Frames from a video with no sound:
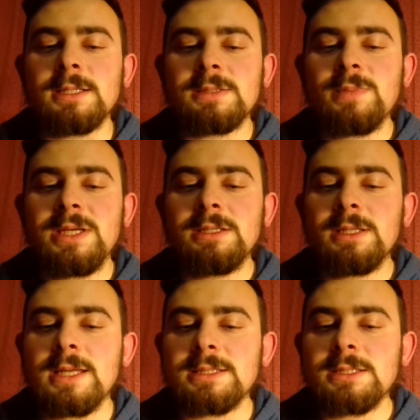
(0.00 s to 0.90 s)
In
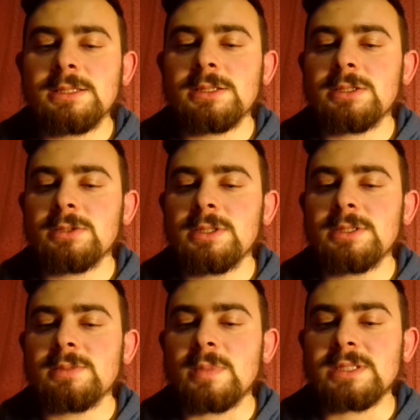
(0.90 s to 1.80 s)
speaking classes,
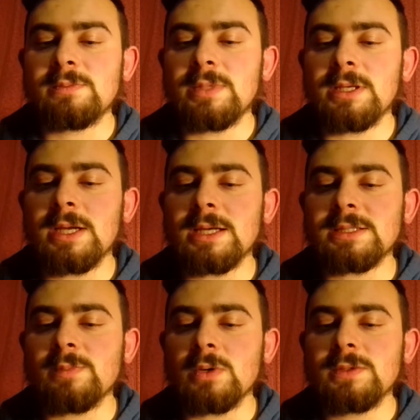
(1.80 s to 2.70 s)
students must be
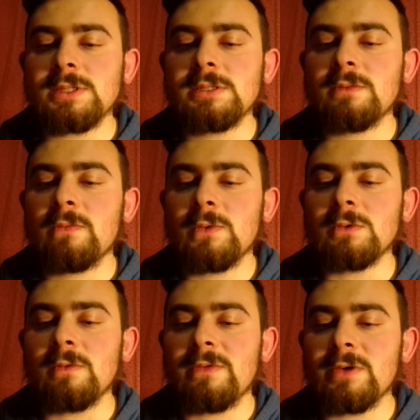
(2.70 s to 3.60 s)
exposed
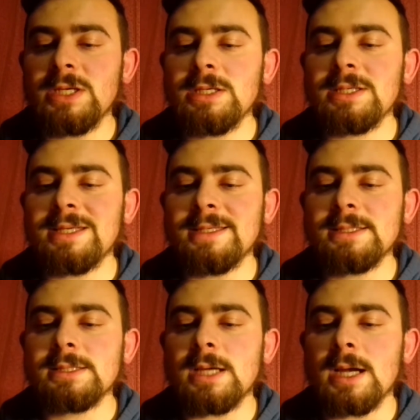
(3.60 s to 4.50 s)
to three
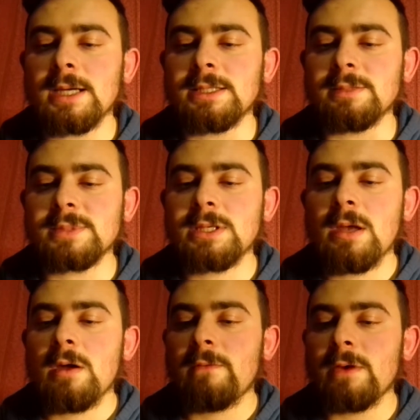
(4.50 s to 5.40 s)
key items.
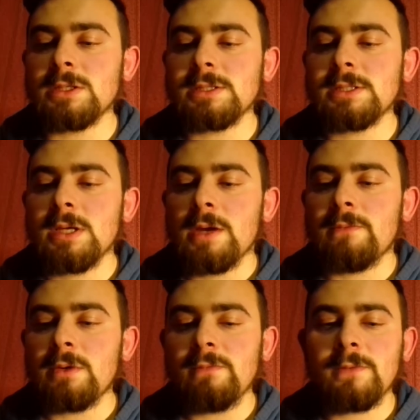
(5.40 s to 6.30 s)
First,
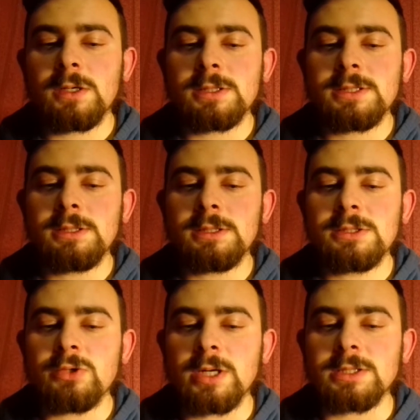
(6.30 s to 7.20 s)
form-focused
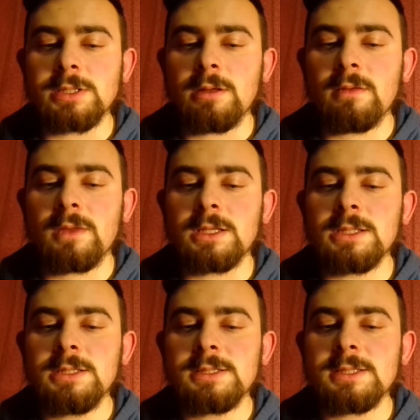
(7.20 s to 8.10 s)
instruction,
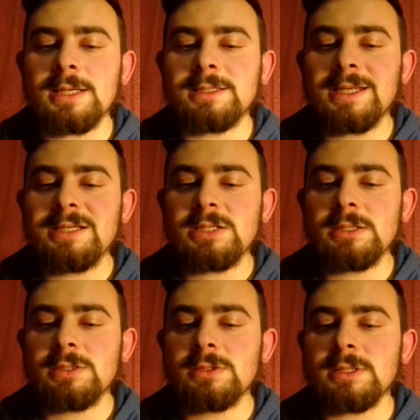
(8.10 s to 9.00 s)
that is,
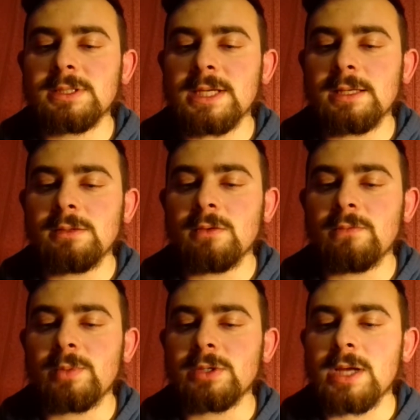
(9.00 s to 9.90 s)
attention to detail of